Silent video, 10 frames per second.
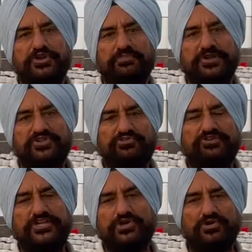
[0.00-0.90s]
up a new
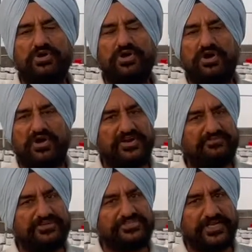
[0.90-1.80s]
video on
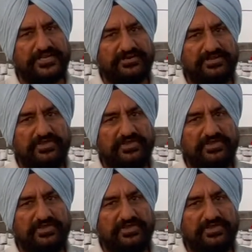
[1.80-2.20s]
our channel.